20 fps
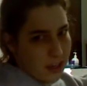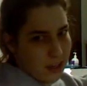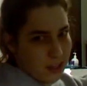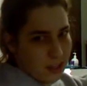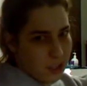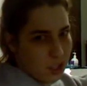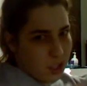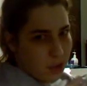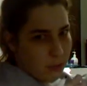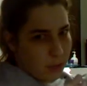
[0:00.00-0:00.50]

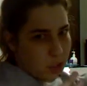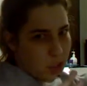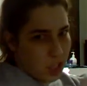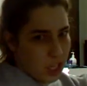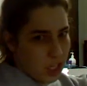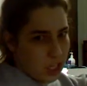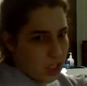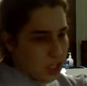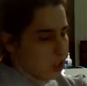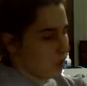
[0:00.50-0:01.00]
It would
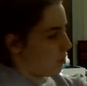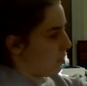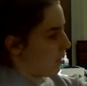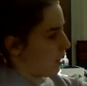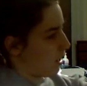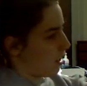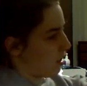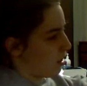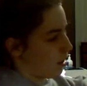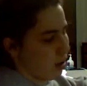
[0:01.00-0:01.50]
change to
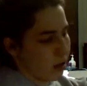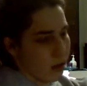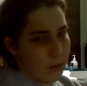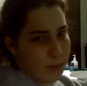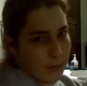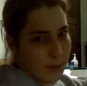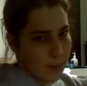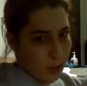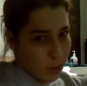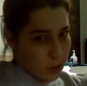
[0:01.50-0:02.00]
fit
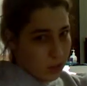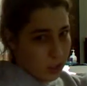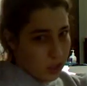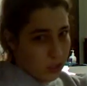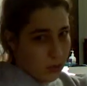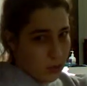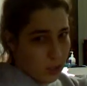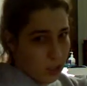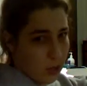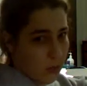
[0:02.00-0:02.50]
the person
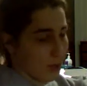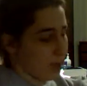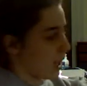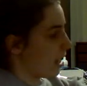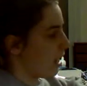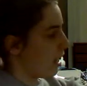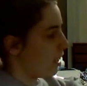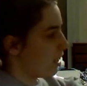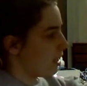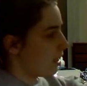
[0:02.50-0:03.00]
who's doing
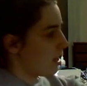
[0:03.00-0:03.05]
it.